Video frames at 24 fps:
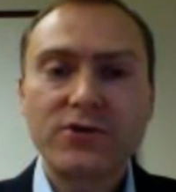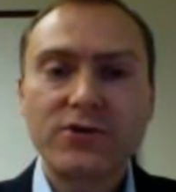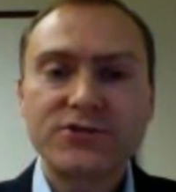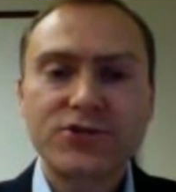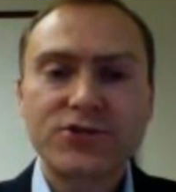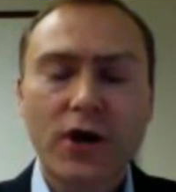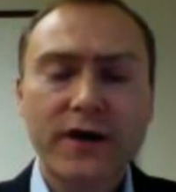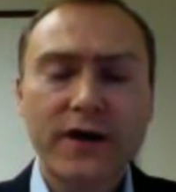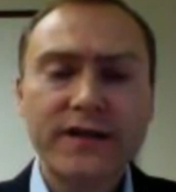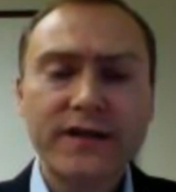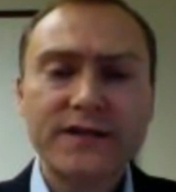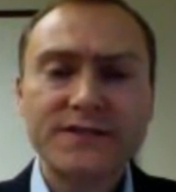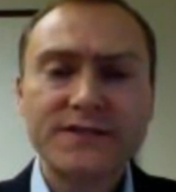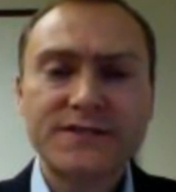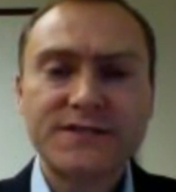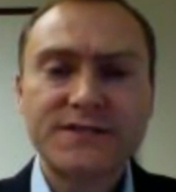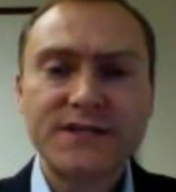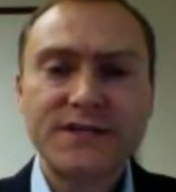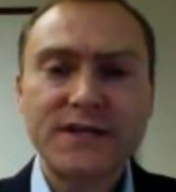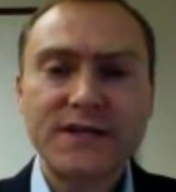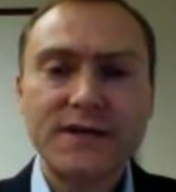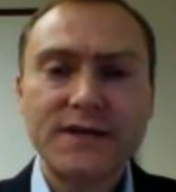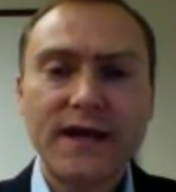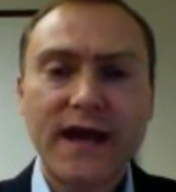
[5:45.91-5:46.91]
You're starting to
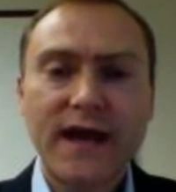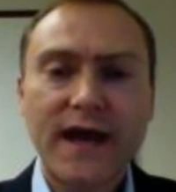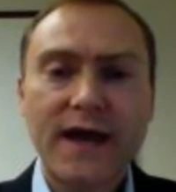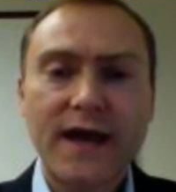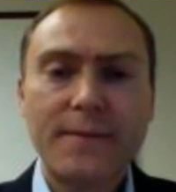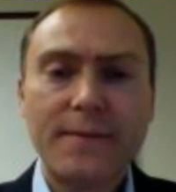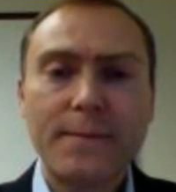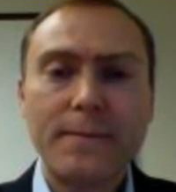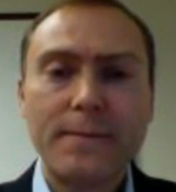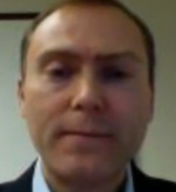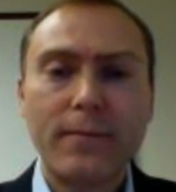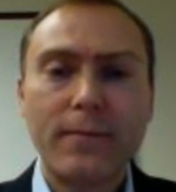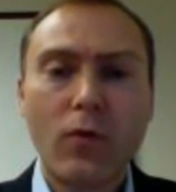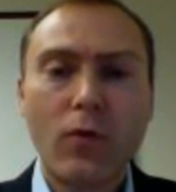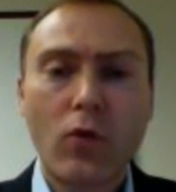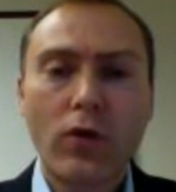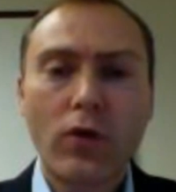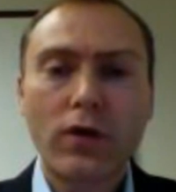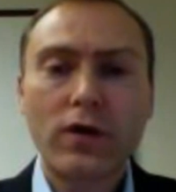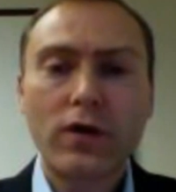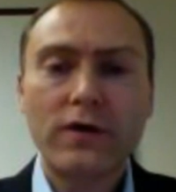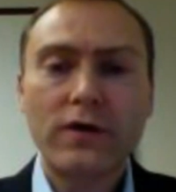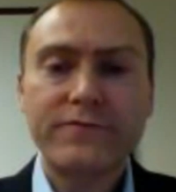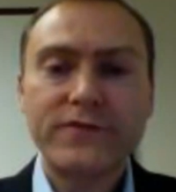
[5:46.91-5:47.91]
see
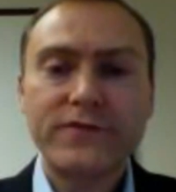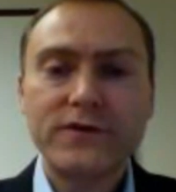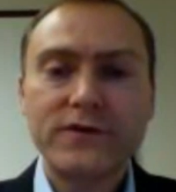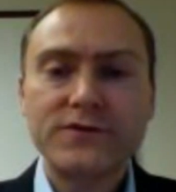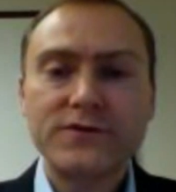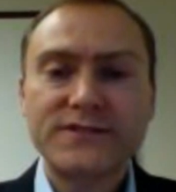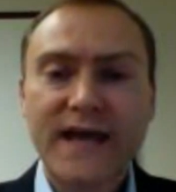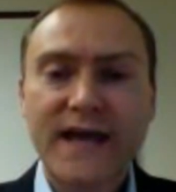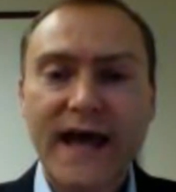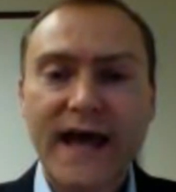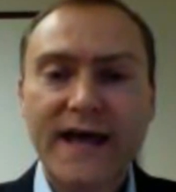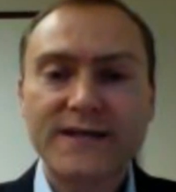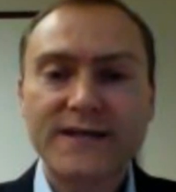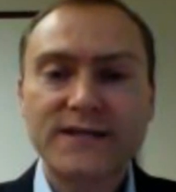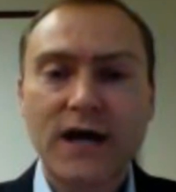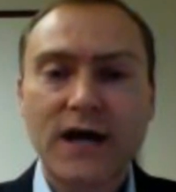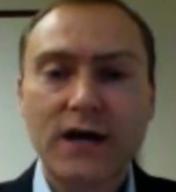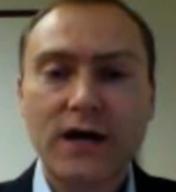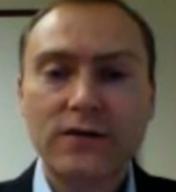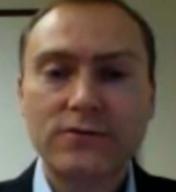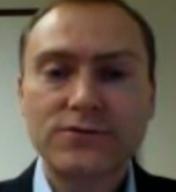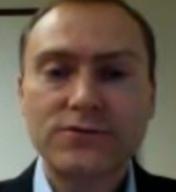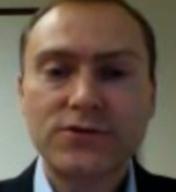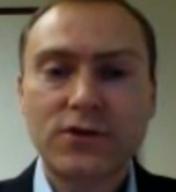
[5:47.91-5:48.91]
more of those ad
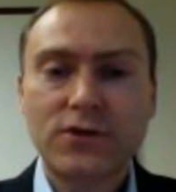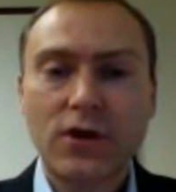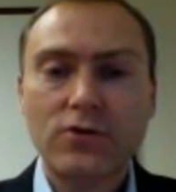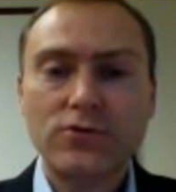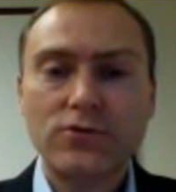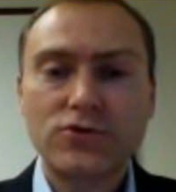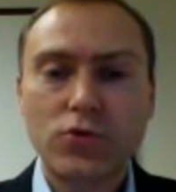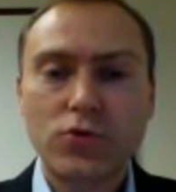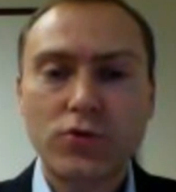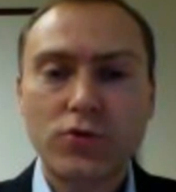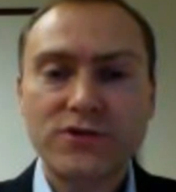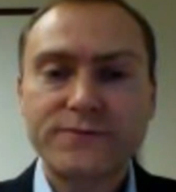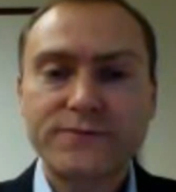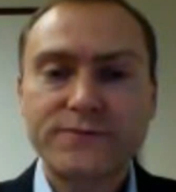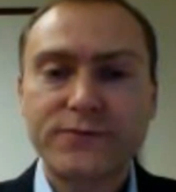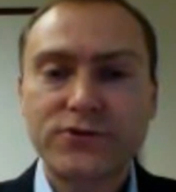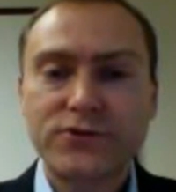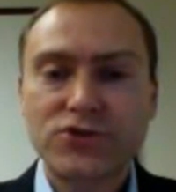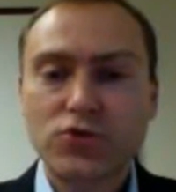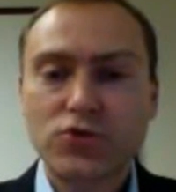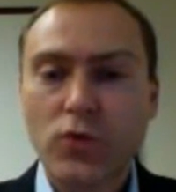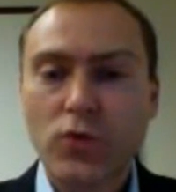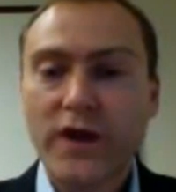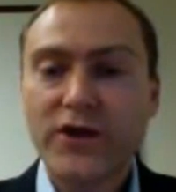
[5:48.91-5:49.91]
dollars go towards
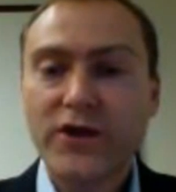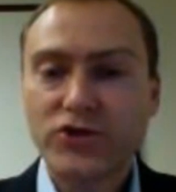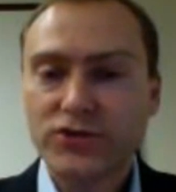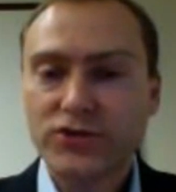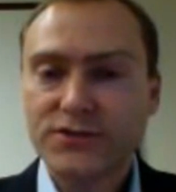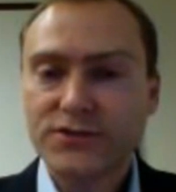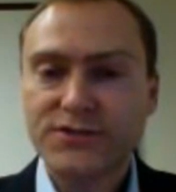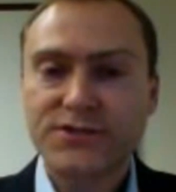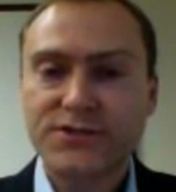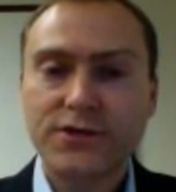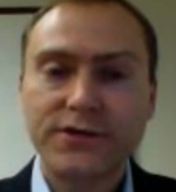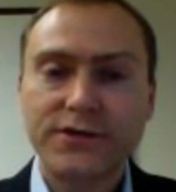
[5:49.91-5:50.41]
persuasion.